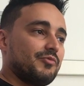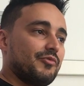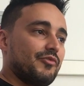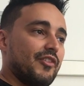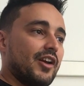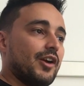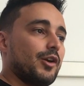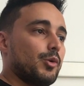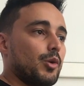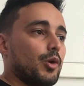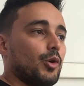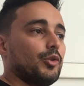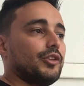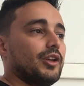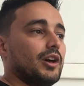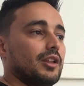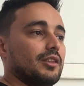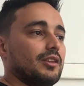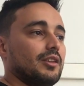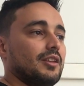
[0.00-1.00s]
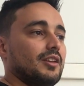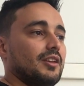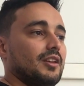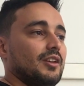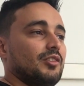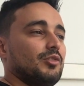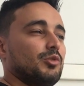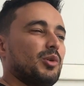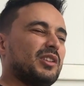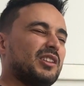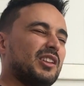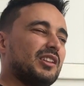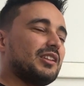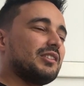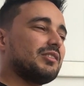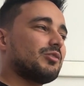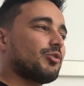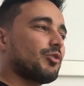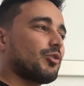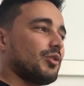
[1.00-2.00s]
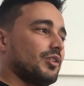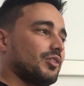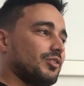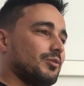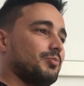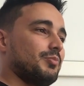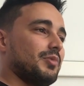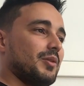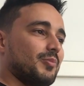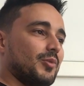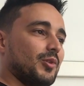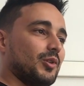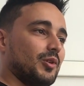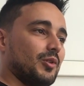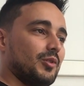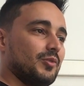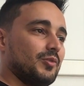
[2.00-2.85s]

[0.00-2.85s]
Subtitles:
very well done. So I didn't trust people, you know.